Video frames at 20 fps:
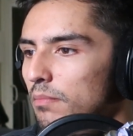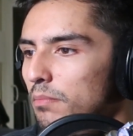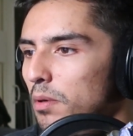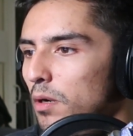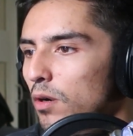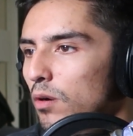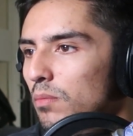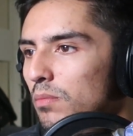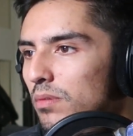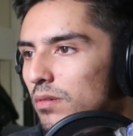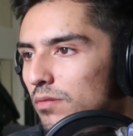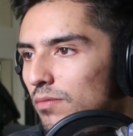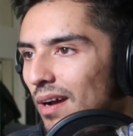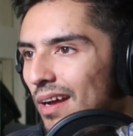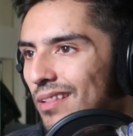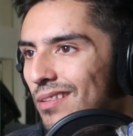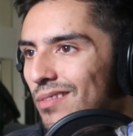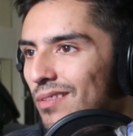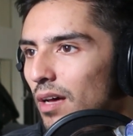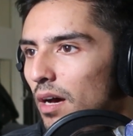Boom.
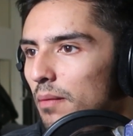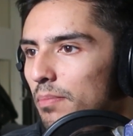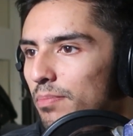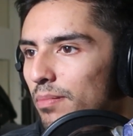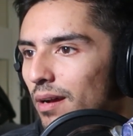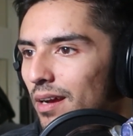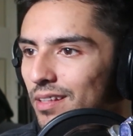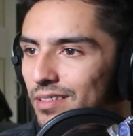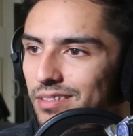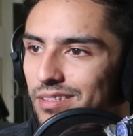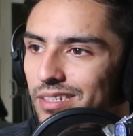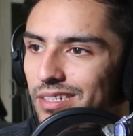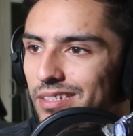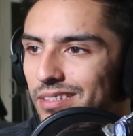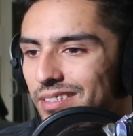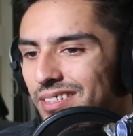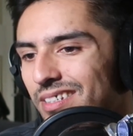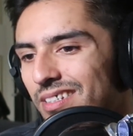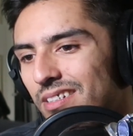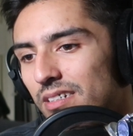Right through the uprights.
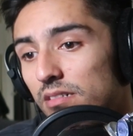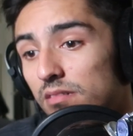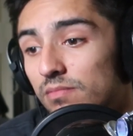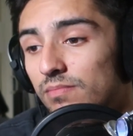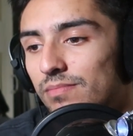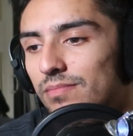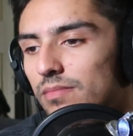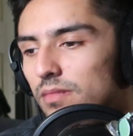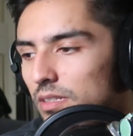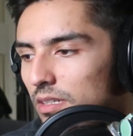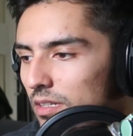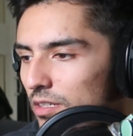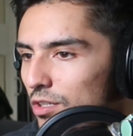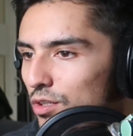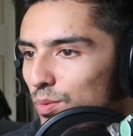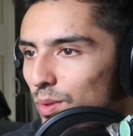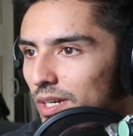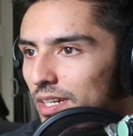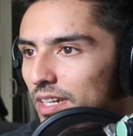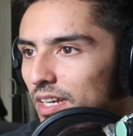Easy.
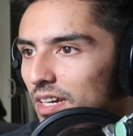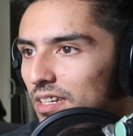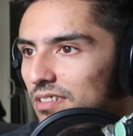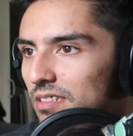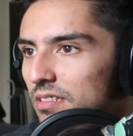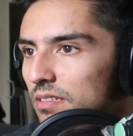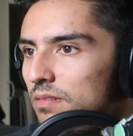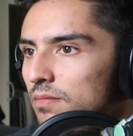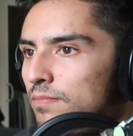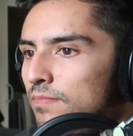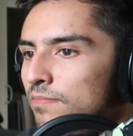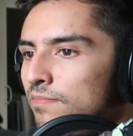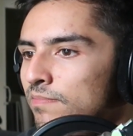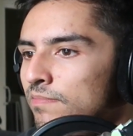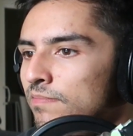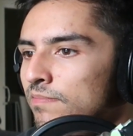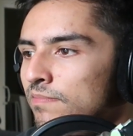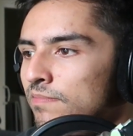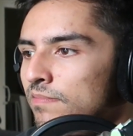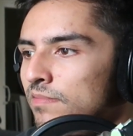Just what he does.
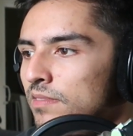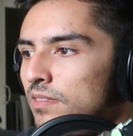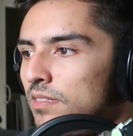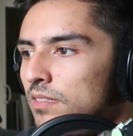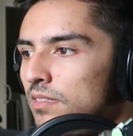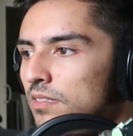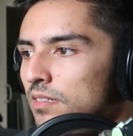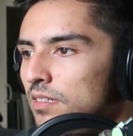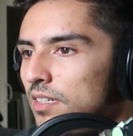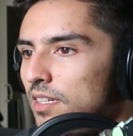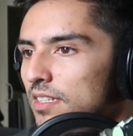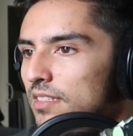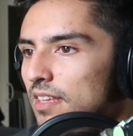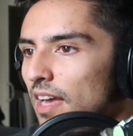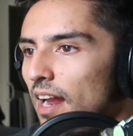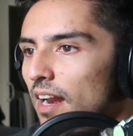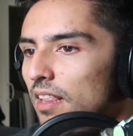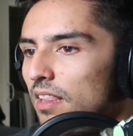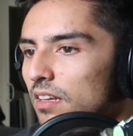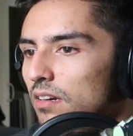
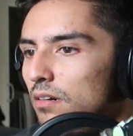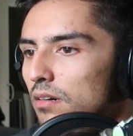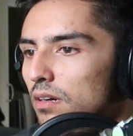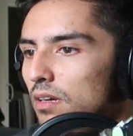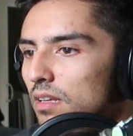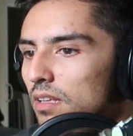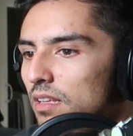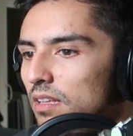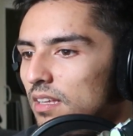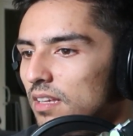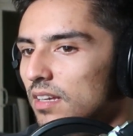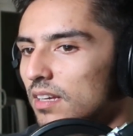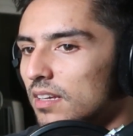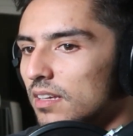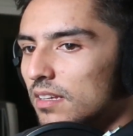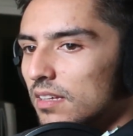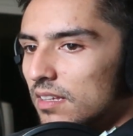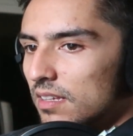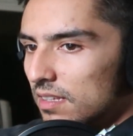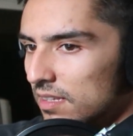Got a little
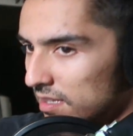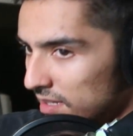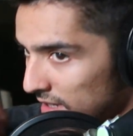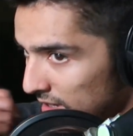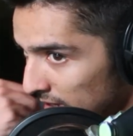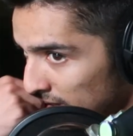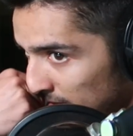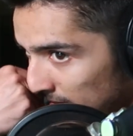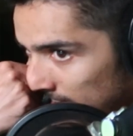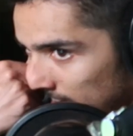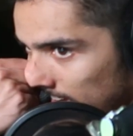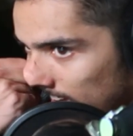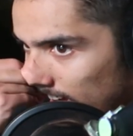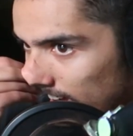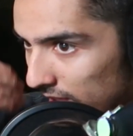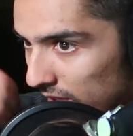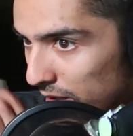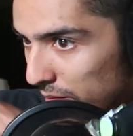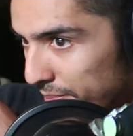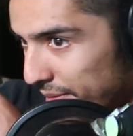
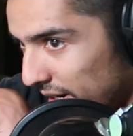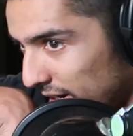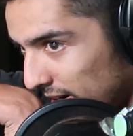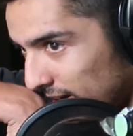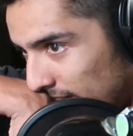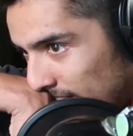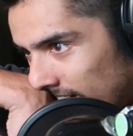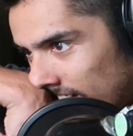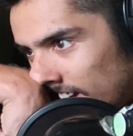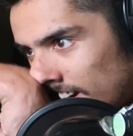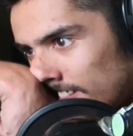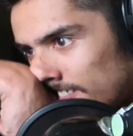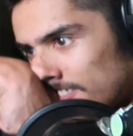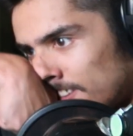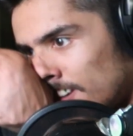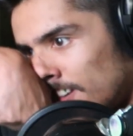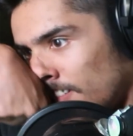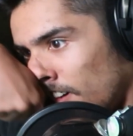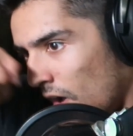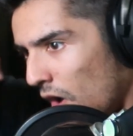got a little beer gut on him
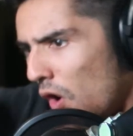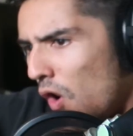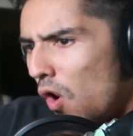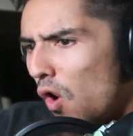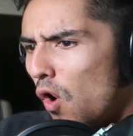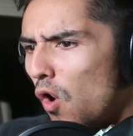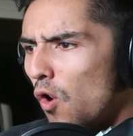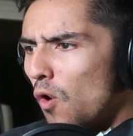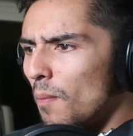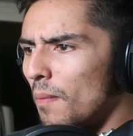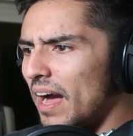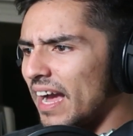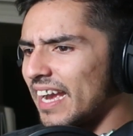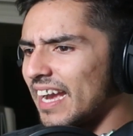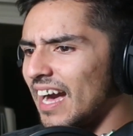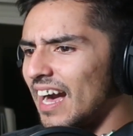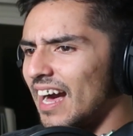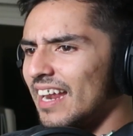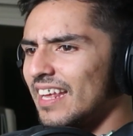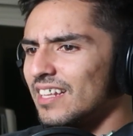too. Oh my
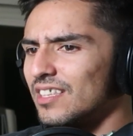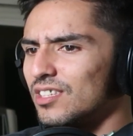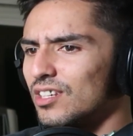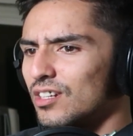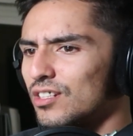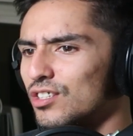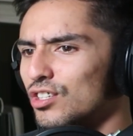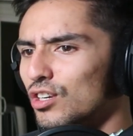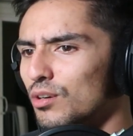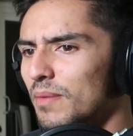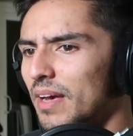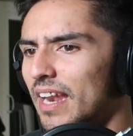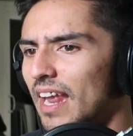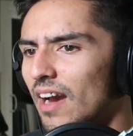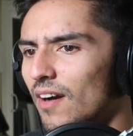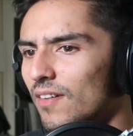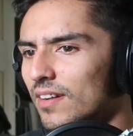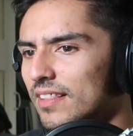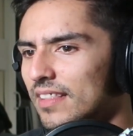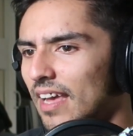god. He took two men
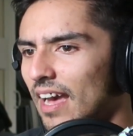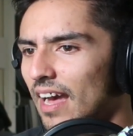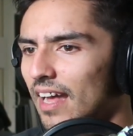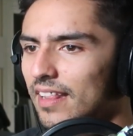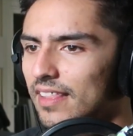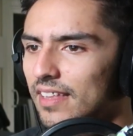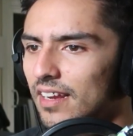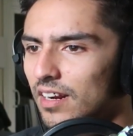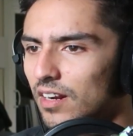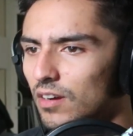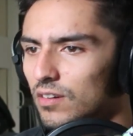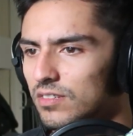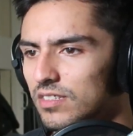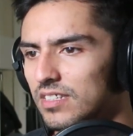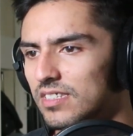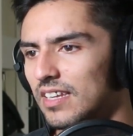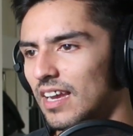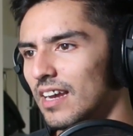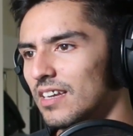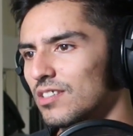out with that. There goes
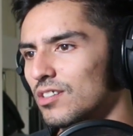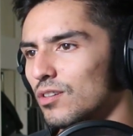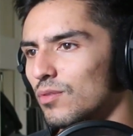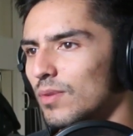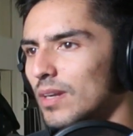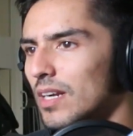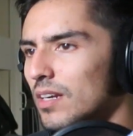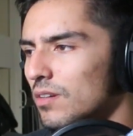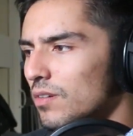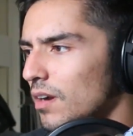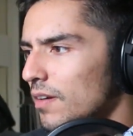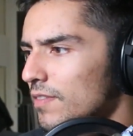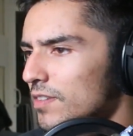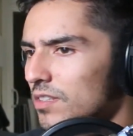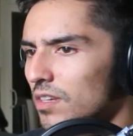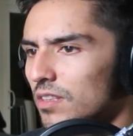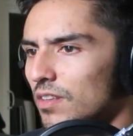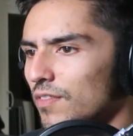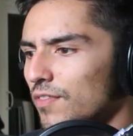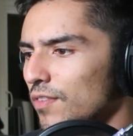this guy's career.
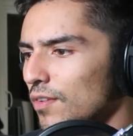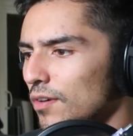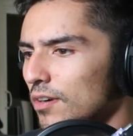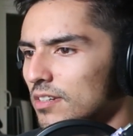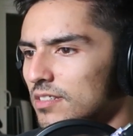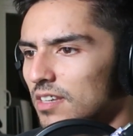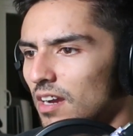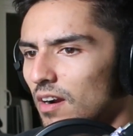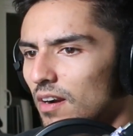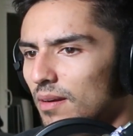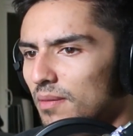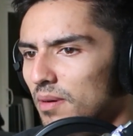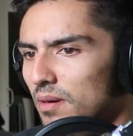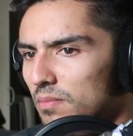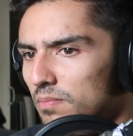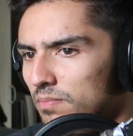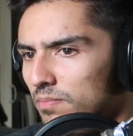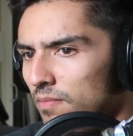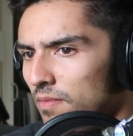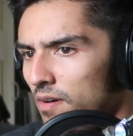Whoever's on the floor. Sorry,
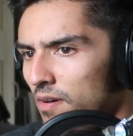bro.